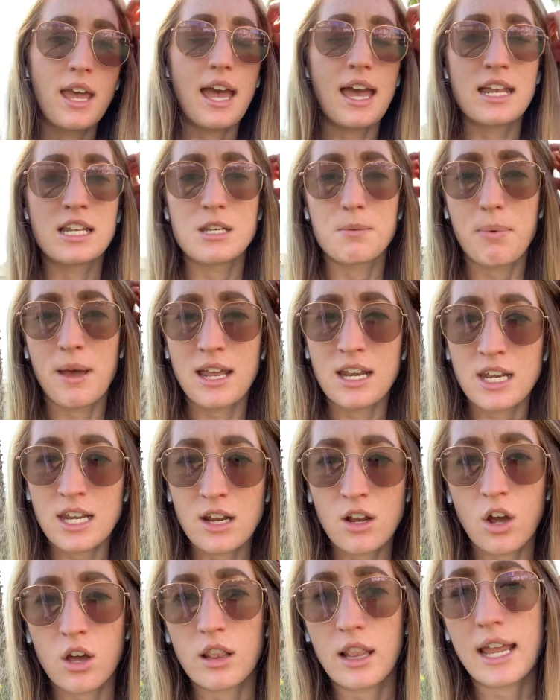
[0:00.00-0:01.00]
And
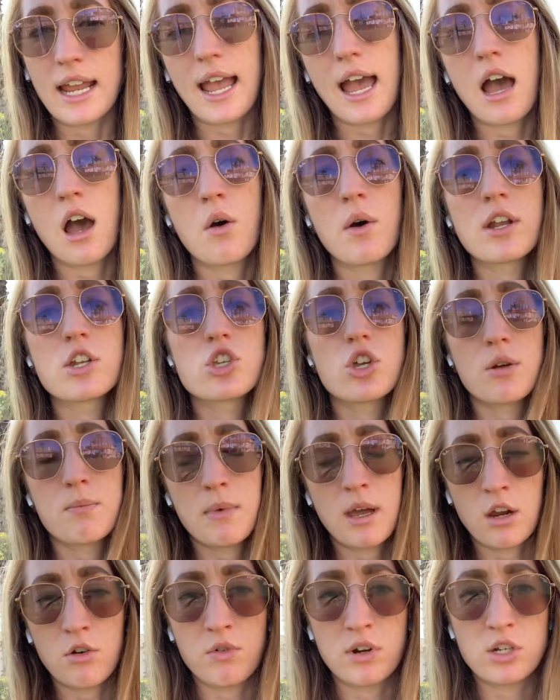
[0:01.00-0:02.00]
depending on like how I took
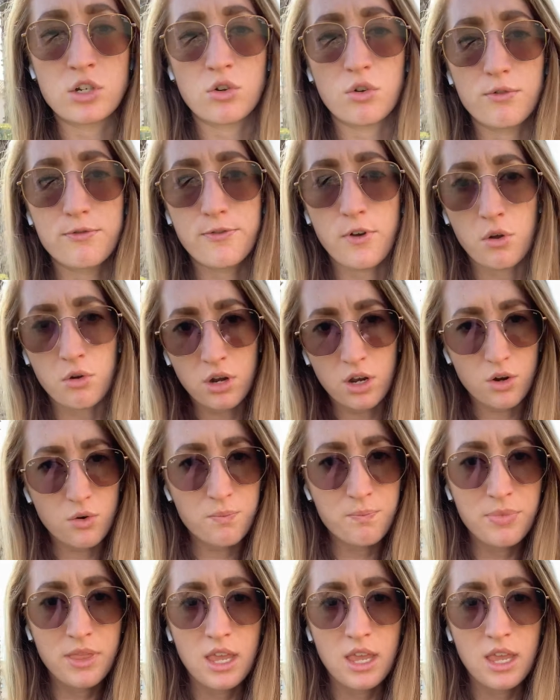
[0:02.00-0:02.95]
my original photo,